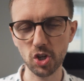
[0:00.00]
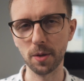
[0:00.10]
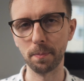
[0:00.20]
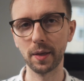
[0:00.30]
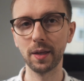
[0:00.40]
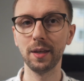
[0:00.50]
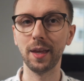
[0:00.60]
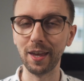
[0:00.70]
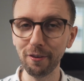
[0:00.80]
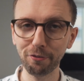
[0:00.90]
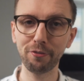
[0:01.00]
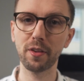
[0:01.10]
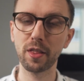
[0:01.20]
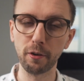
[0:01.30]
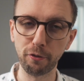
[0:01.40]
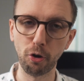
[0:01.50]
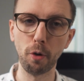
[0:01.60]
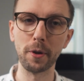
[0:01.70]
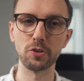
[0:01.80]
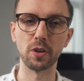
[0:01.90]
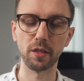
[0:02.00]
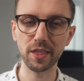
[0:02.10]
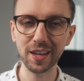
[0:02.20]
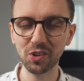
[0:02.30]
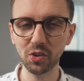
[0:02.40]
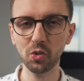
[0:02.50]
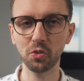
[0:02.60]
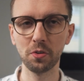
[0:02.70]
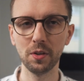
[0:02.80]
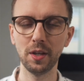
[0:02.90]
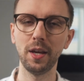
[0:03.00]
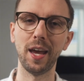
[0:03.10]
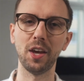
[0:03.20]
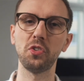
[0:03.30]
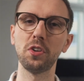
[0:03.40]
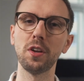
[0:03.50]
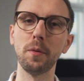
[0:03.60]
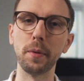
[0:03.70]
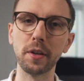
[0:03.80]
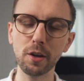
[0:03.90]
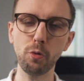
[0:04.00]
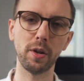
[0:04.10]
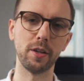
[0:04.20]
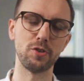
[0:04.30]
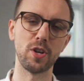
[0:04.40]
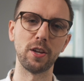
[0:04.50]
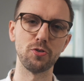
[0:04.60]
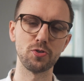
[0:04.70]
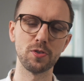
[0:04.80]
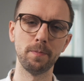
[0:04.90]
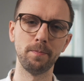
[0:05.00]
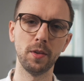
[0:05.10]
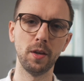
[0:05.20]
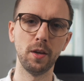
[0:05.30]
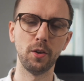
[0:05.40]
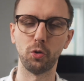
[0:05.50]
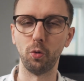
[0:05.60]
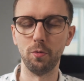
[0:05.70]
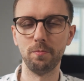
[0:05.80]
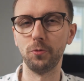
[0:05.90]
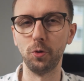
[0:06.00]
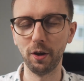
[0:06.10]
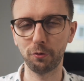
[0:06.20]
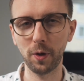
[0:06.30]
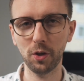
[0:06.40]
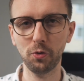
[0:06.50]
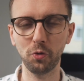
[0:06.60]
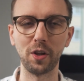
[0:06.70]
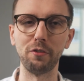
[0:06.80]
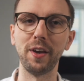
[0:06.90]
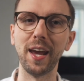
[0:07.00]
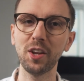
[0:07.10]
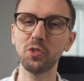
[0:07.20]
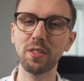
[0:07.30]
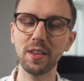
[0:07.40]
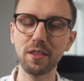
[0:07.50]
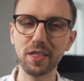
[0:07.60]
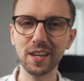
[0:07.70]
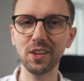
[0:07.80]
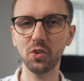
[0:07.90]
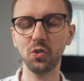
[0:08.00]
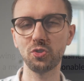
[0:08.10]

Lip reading: cheap if the aforementioned thesis hasn't materially changed. So you have to ask yourself, has the thesis